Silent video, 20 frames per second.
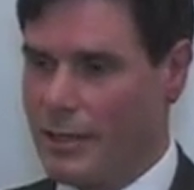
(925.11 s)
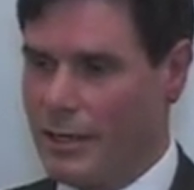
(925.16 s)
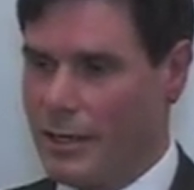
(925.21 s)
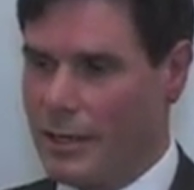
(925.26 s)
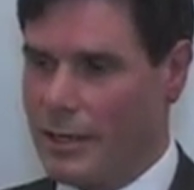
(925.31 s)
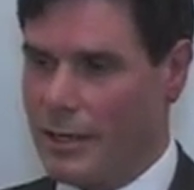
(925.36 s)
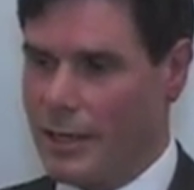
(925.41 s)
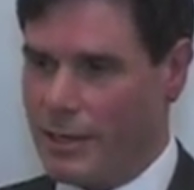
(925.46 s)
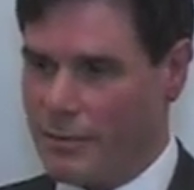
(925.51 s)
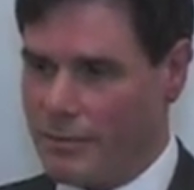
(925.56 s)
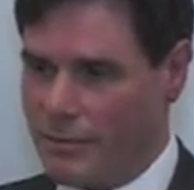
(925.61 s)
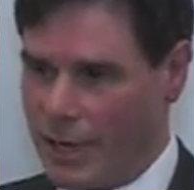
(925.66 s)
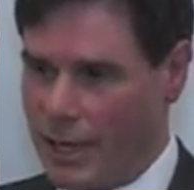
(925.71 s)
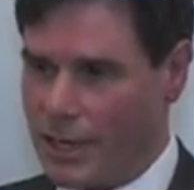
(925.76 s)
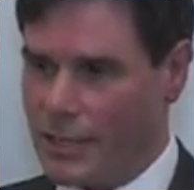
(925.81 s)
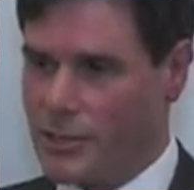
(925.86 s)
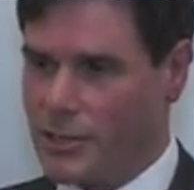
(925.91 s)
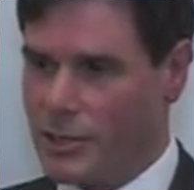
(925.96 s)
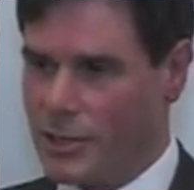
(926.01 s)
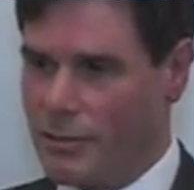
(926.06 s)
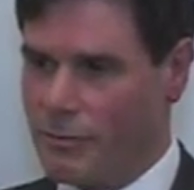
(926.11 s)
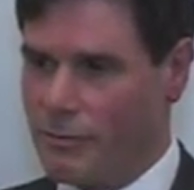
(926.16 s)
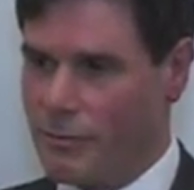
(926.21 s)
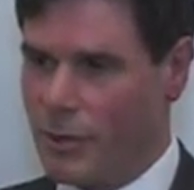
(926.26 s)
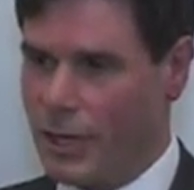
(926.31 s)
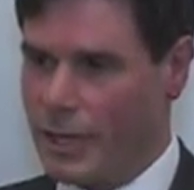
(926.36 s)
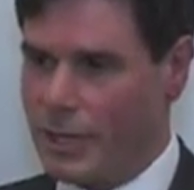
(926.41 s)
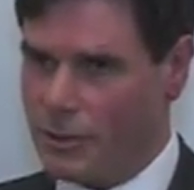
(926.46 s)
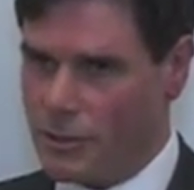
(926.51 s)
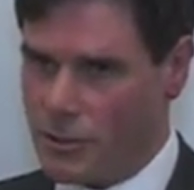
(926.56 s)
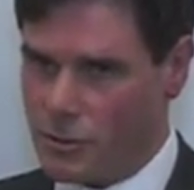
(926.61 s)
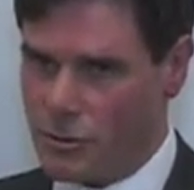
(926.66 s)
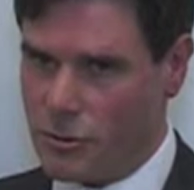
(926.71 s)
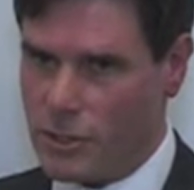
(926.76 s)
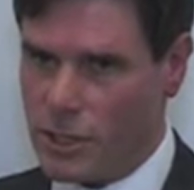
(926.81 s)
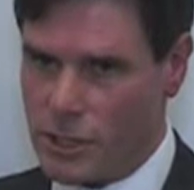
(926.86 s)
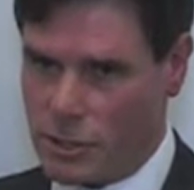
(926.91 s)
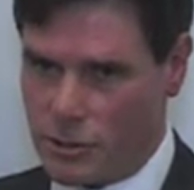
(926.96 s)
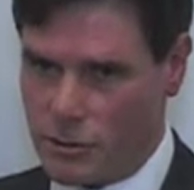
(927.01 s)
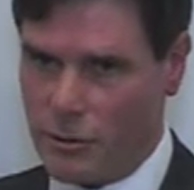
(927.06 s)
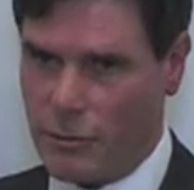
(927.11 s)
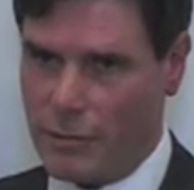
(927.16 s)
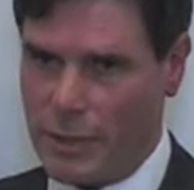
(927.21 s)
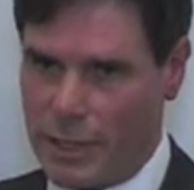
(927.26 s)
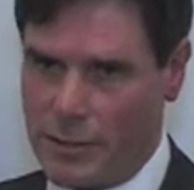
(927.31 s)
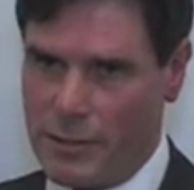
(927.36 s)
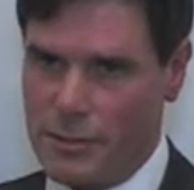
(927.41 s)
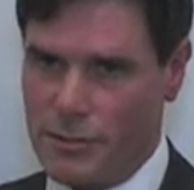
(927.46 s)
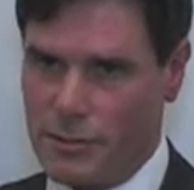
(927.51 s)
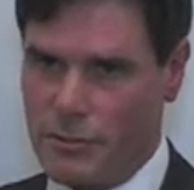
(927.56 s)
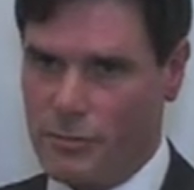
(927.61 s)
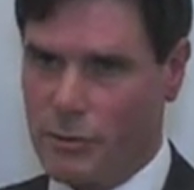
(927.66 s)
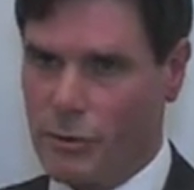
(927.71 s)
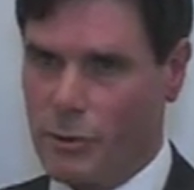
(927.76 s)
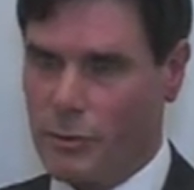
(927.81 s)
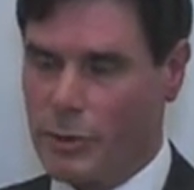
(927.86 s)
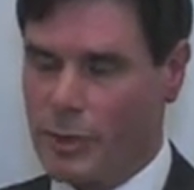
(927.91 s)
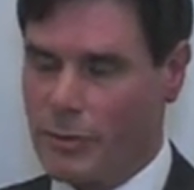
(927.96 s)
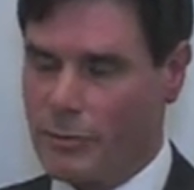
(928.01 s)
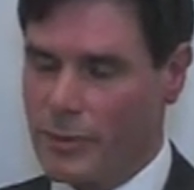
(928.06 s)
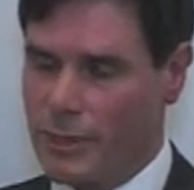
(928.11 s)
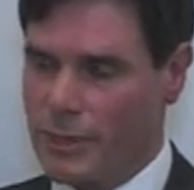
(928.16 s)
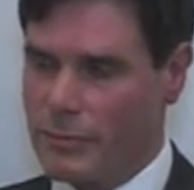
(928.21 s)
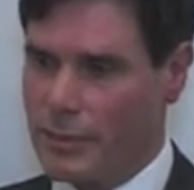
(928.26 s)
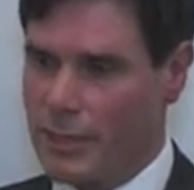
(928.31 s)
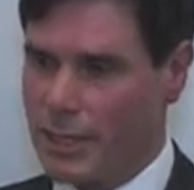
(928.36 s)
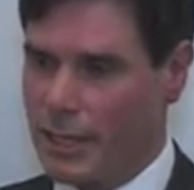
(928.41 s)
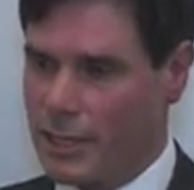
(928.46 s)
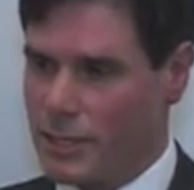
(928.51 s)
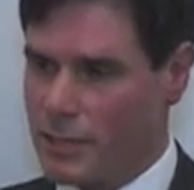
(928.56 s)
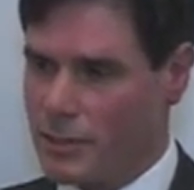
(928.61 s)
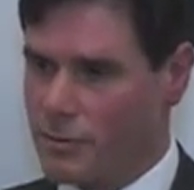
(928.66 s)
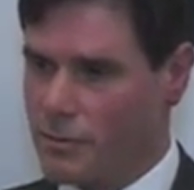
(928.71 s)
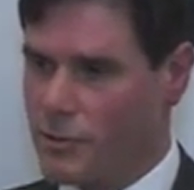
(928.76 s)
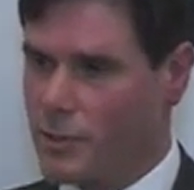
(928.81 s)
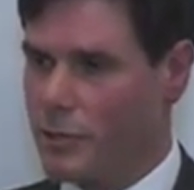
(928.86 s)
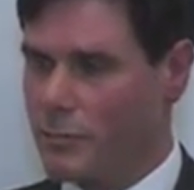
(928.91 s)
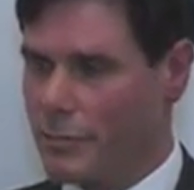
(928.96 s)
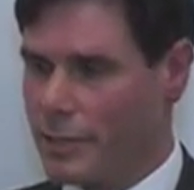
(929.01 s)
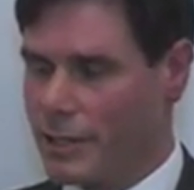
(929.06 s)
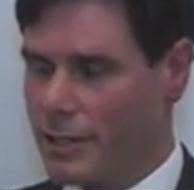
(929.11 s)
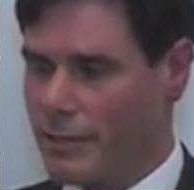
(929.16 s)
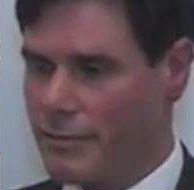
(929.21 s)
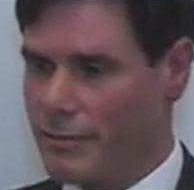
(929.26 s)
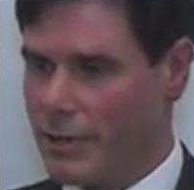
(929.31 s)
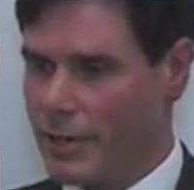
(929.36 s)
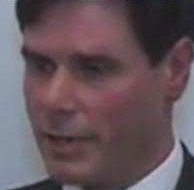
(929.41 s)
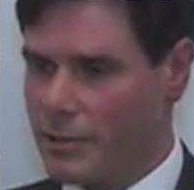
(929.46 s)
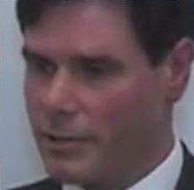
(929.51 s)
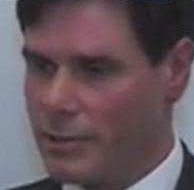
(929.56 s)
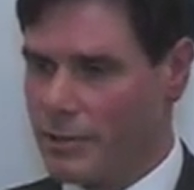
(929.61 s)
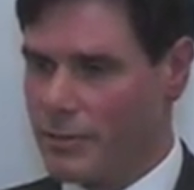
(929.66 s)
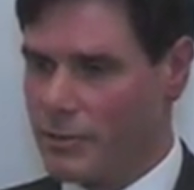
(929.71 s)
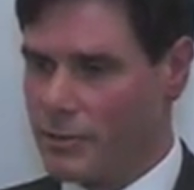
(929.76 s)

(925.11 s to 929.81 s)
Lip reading: effective when the traditional methods of hormone manipulation have stopped being effective.